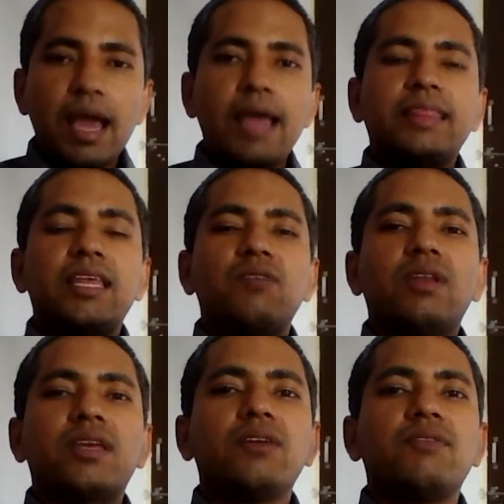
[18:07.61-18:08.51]
and they
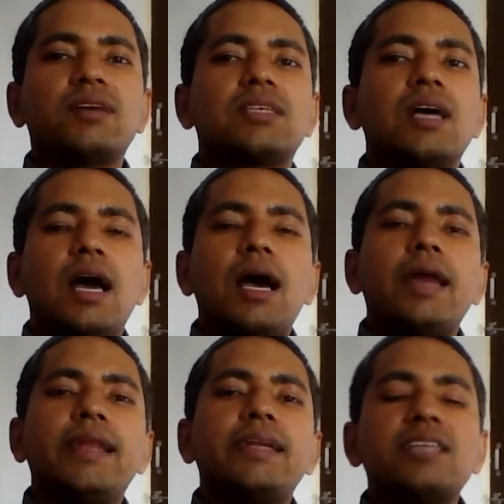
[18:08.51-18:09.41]
will give us
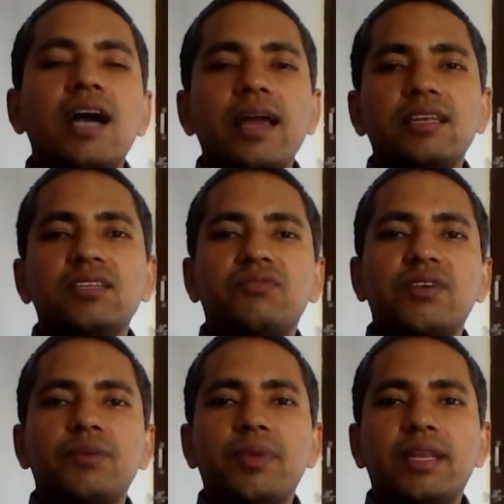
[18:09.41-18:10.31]
an entirely
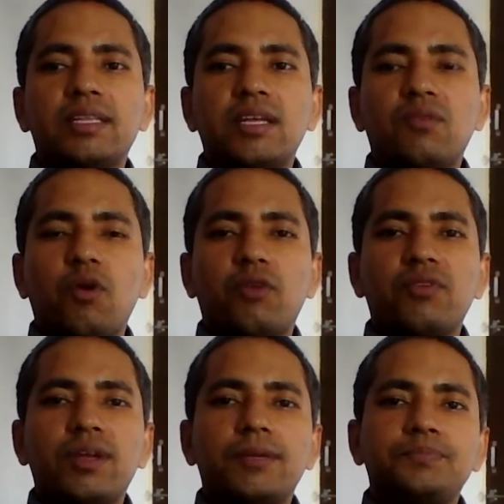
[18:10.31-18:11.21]
different meaning than what we